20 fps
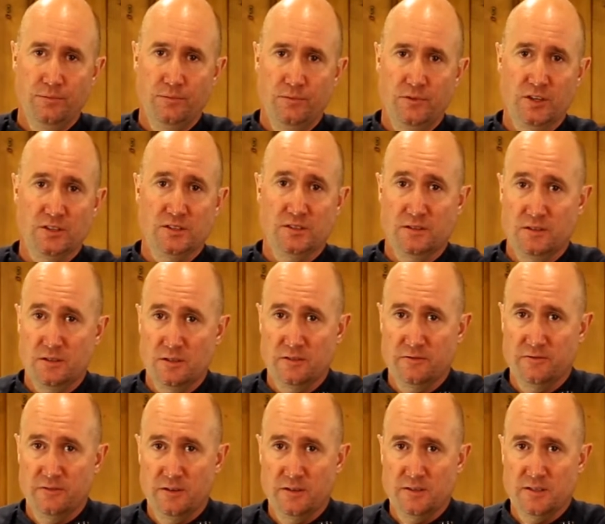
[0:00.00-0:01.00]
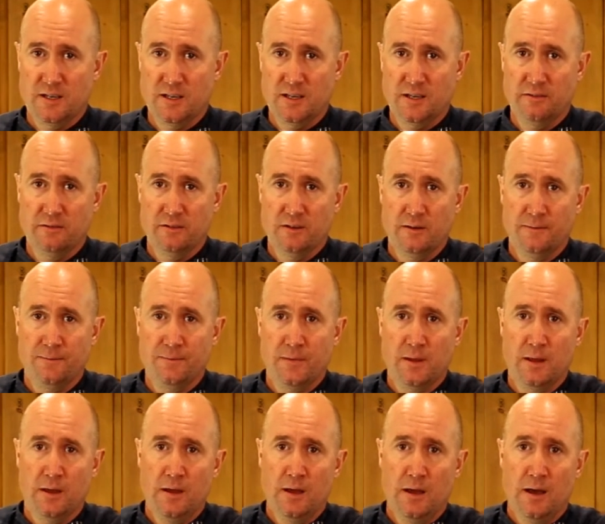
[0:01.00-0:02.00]
just for the sake of it.
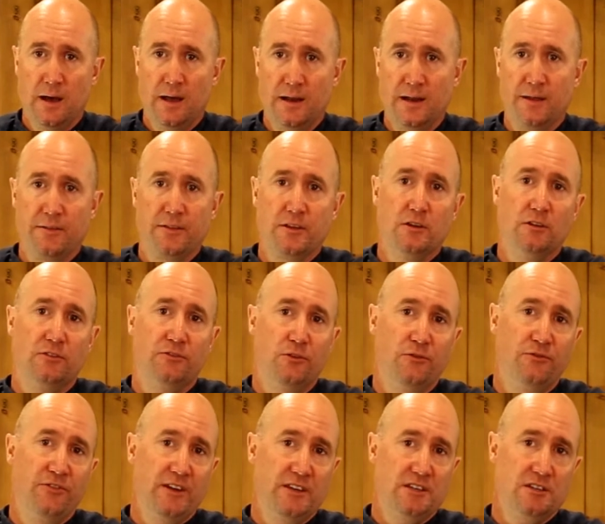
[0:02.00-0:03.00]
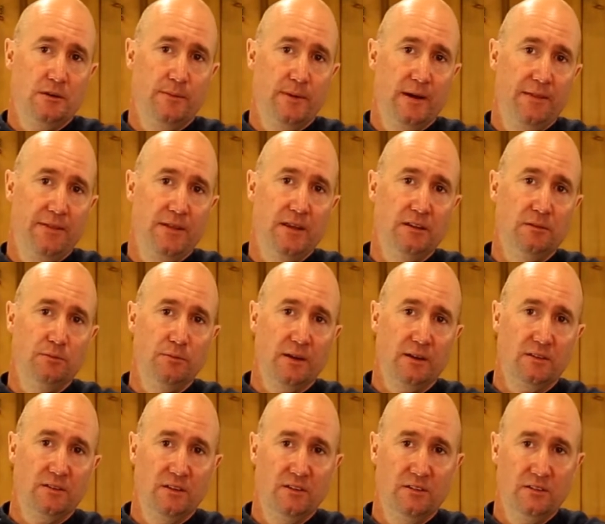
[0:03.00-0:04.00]
Another useful feature about these
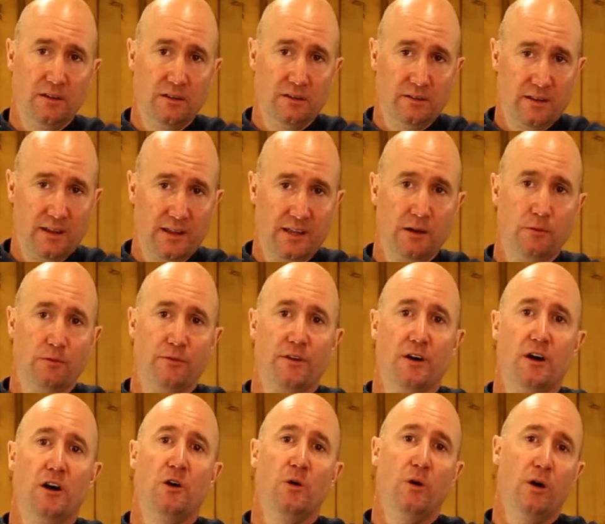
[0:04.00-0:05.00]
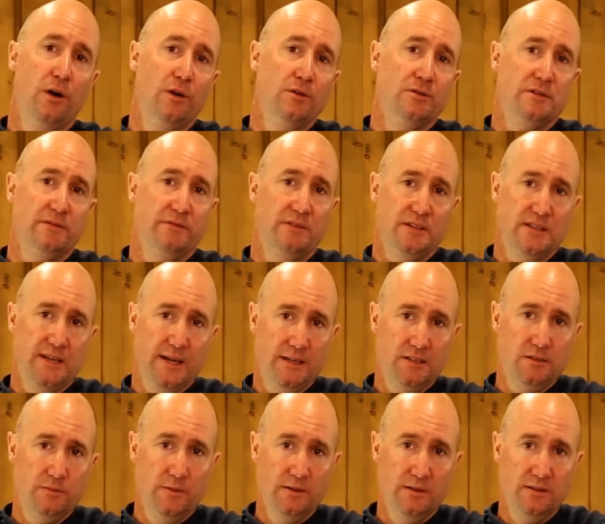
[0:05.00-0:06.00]
mixers is that they come with a whole host of
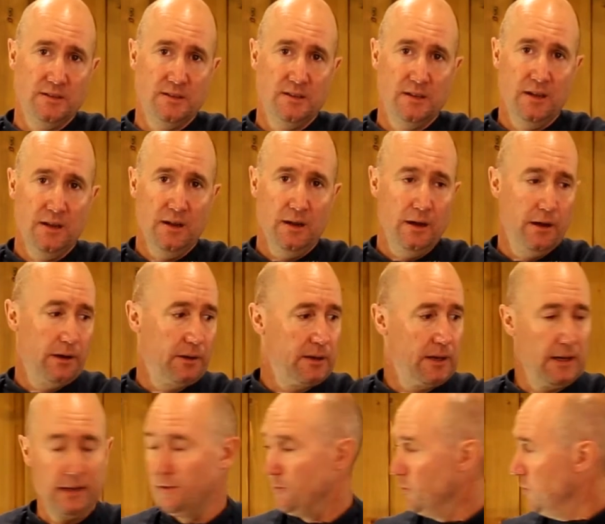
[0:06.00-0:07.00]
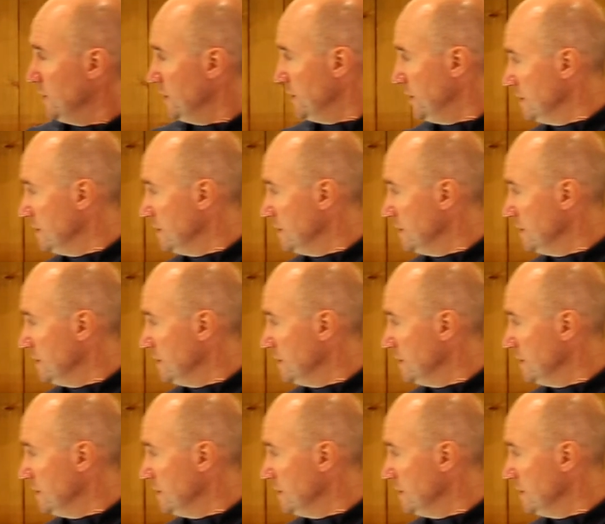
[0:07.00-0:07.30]
attachments. Okay, and the one I